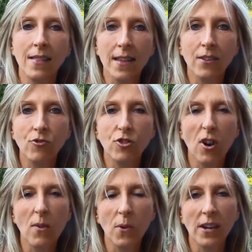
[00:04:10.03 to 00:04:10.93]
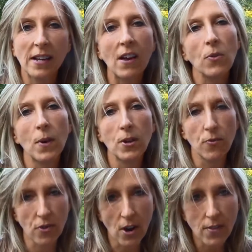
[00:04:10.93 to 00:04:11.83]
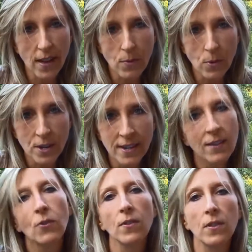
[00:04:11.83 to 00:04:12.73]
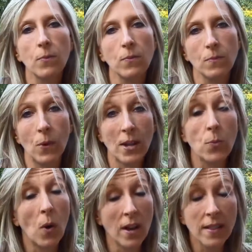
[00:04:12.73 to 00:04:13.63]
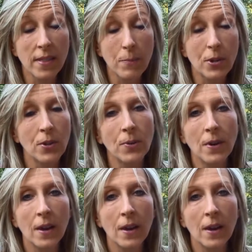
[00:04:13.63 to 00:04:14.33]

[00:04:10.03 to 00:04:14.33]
things just aren't working out the way you thought they would or the way you wanted them to,